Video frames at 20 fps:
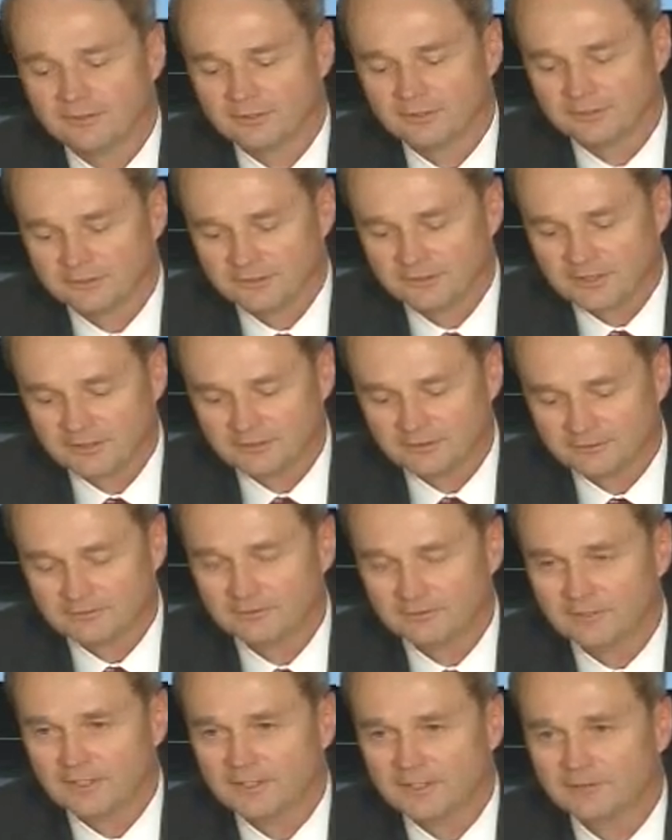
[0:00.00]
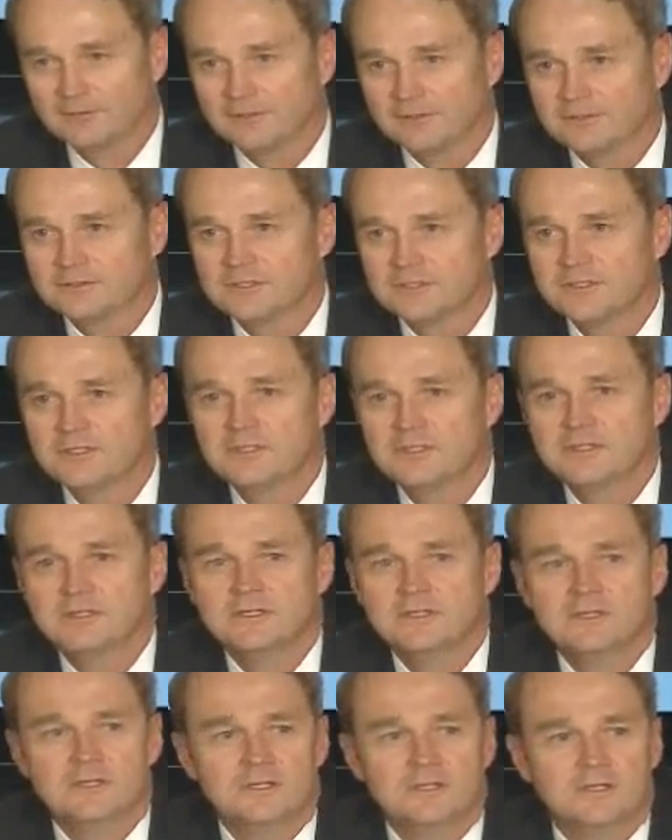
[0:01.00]
technical language.
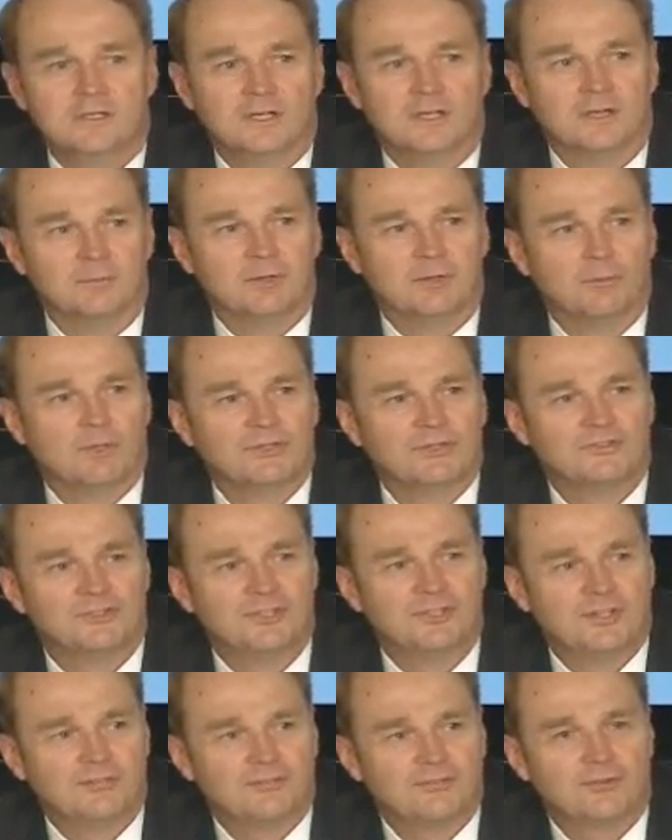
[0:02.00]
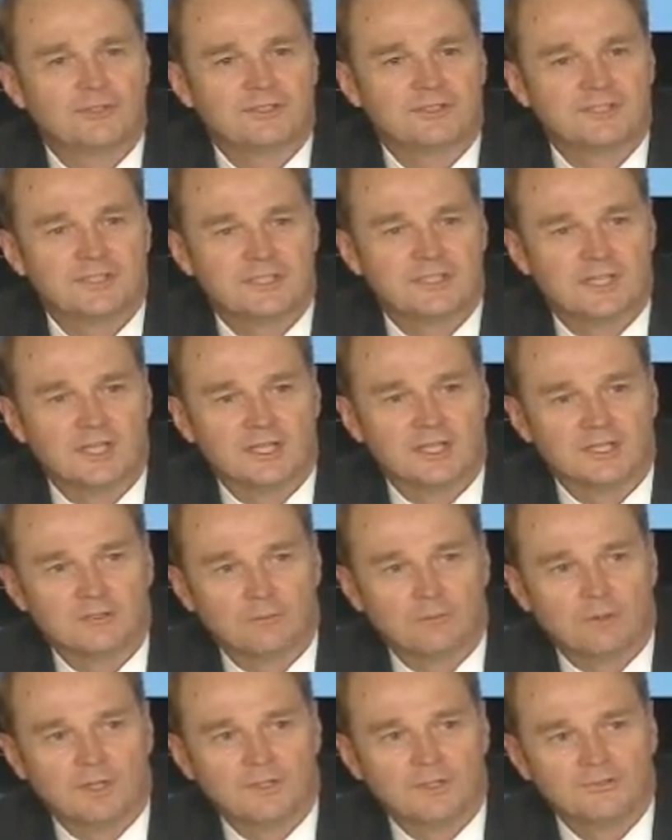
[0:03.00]
But what's different today, and
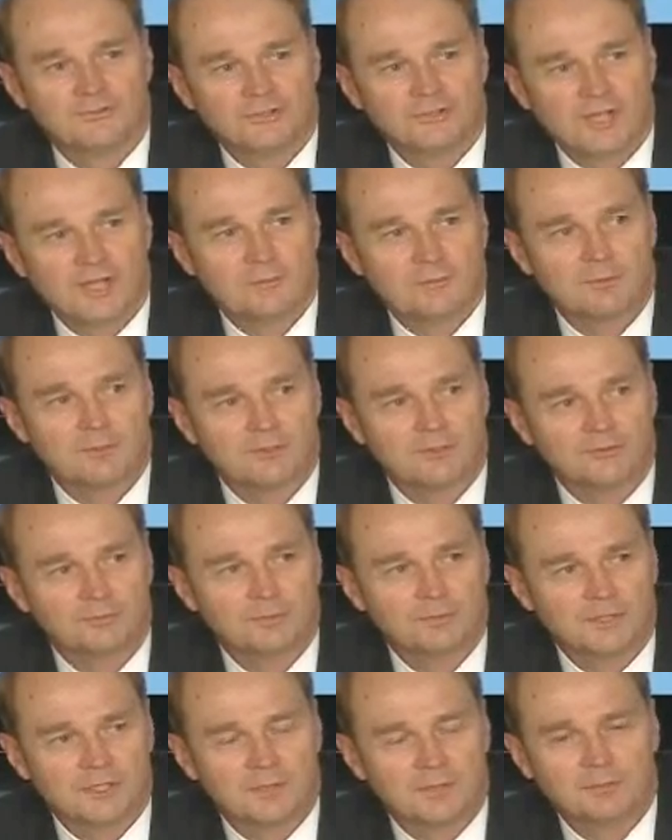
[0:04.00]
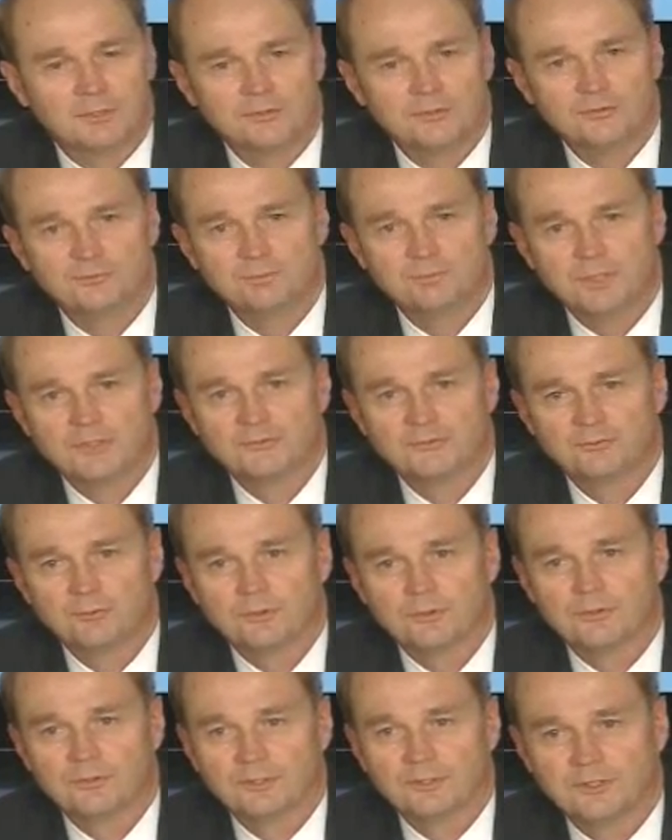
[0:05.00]
why cyber has become a news
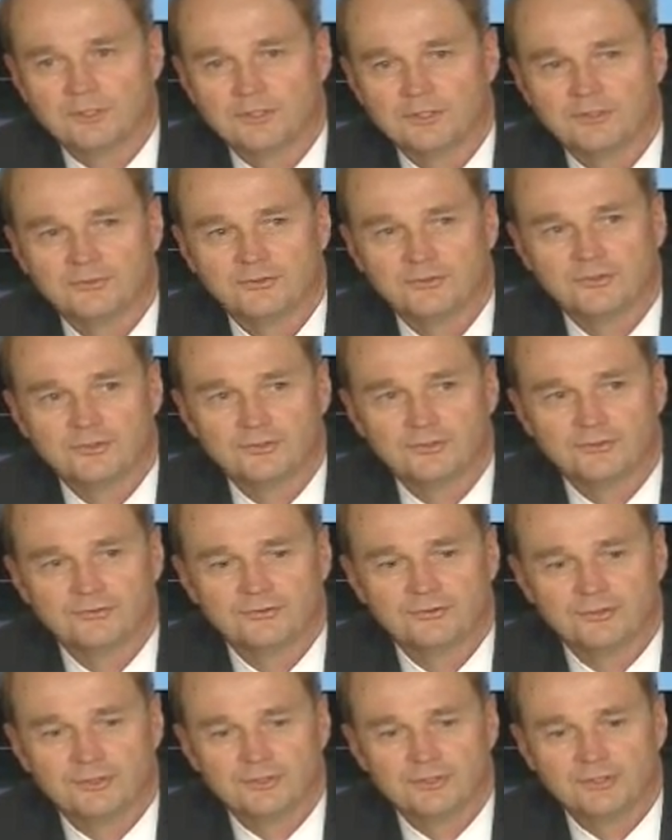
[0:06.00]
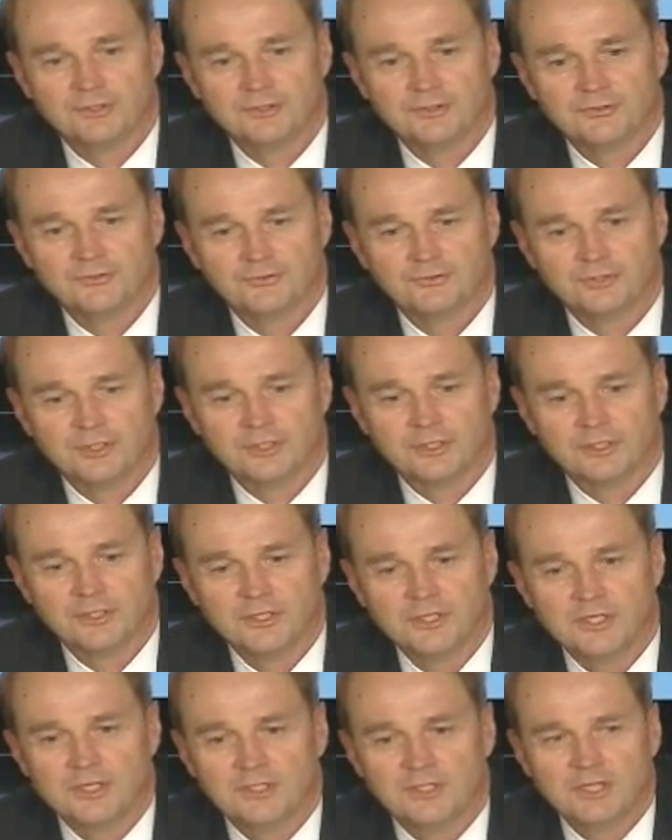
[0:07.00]
buzzword, is
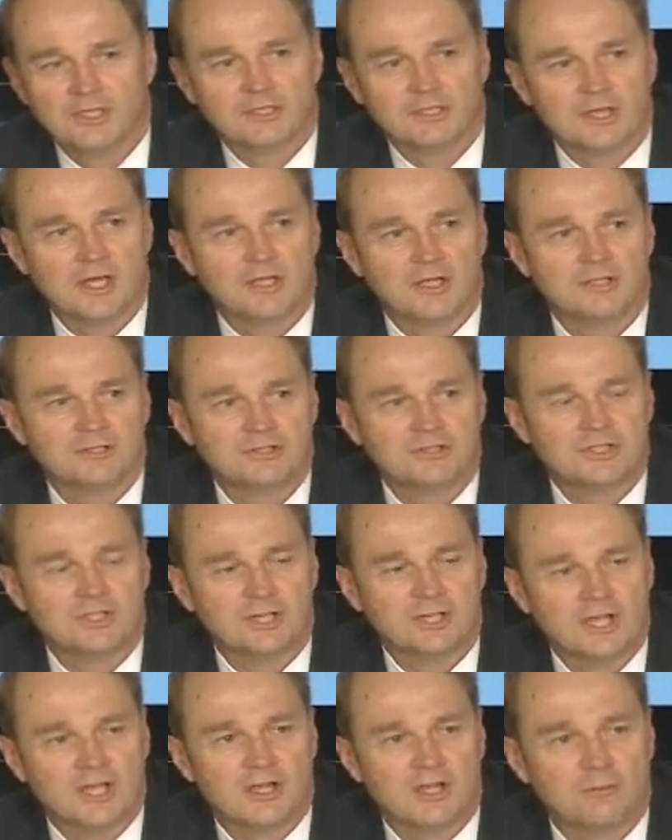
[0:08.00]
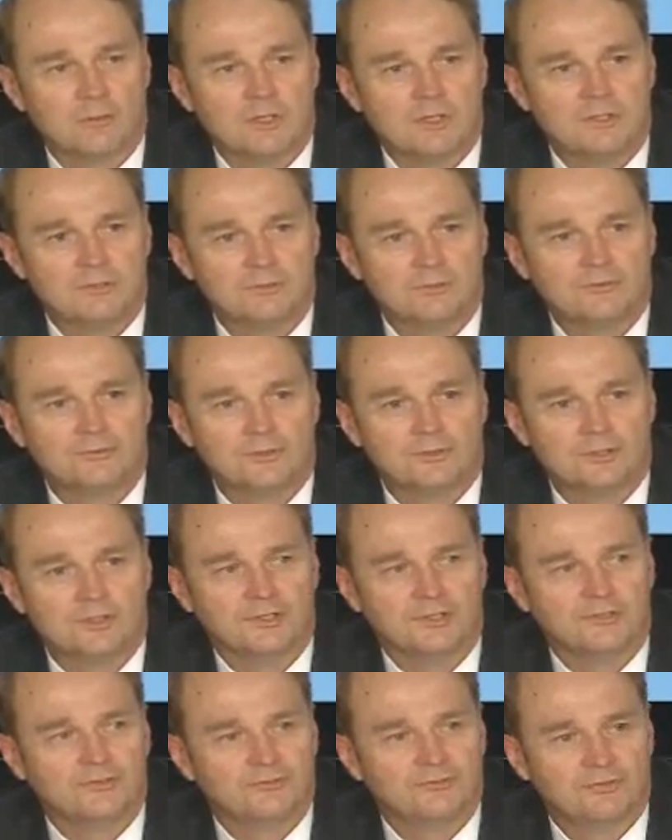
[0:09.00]
technology and how we use it
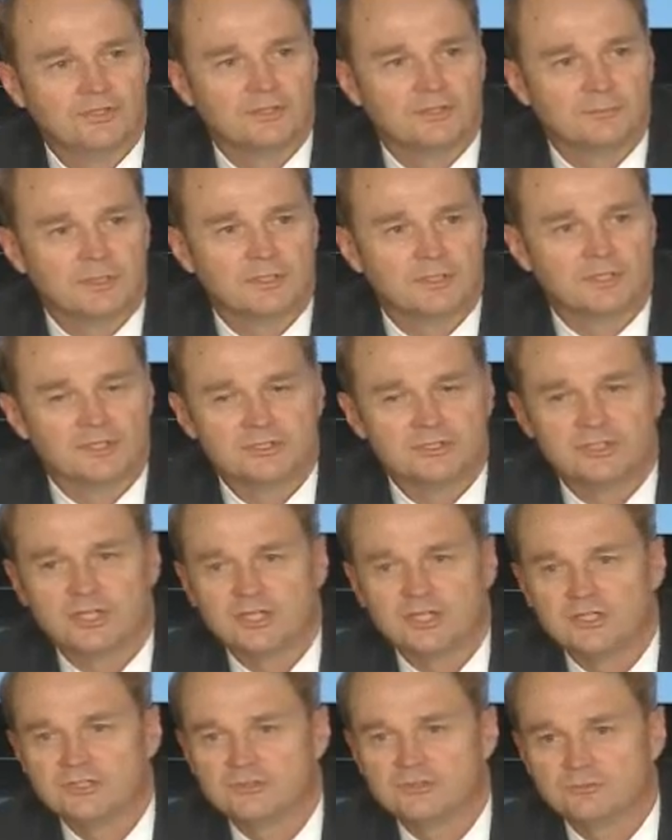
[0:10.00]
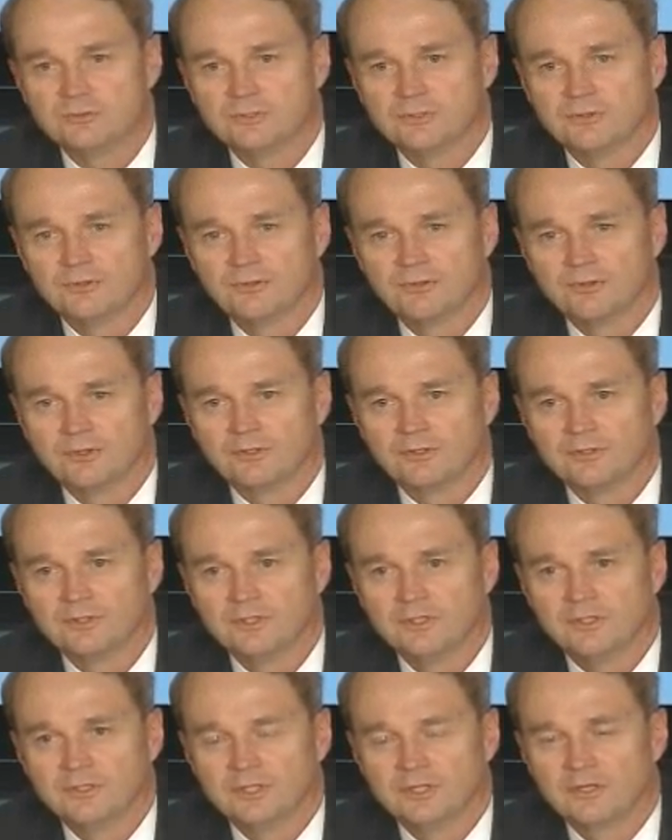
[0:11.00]
is fundamentally changed with
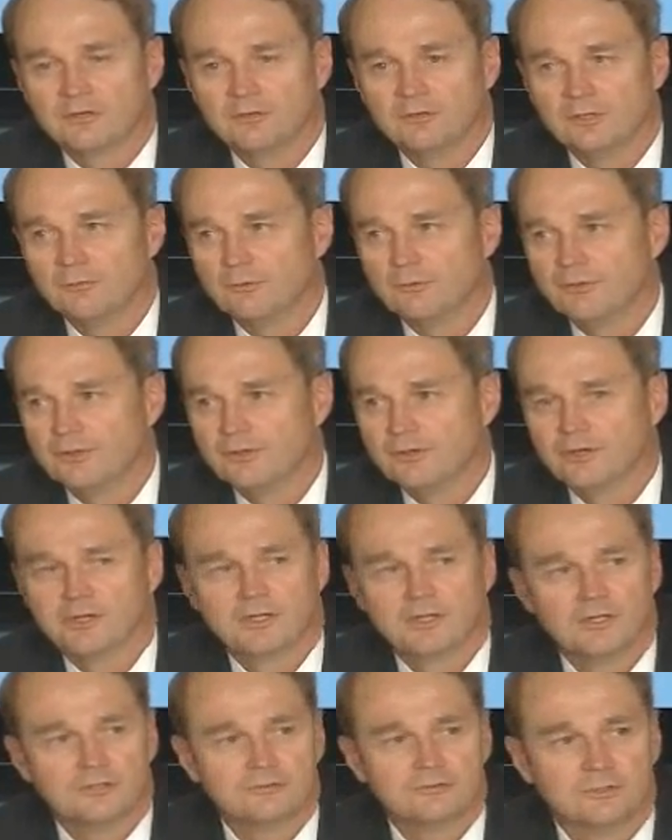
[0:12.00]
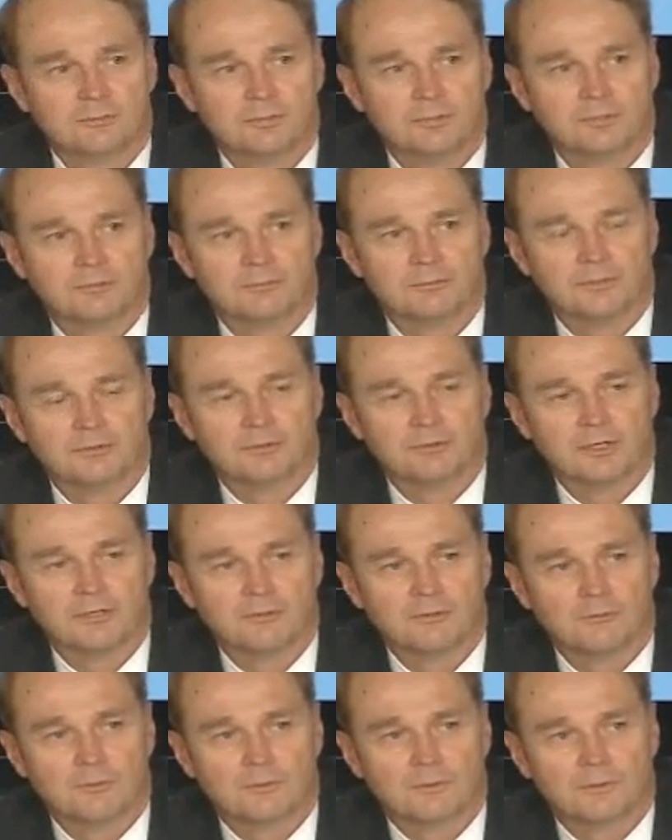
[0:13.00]
not only within our country but around the
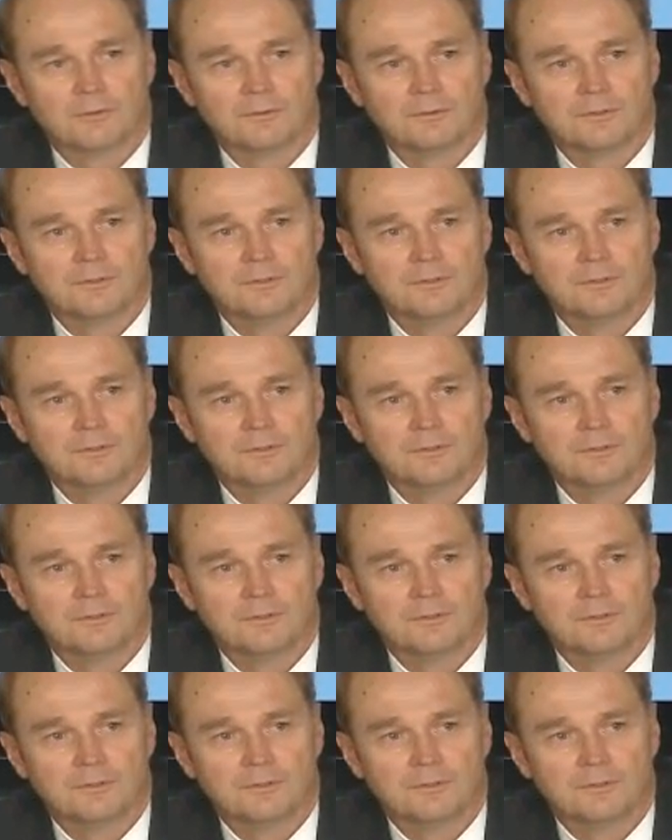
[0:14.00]
world,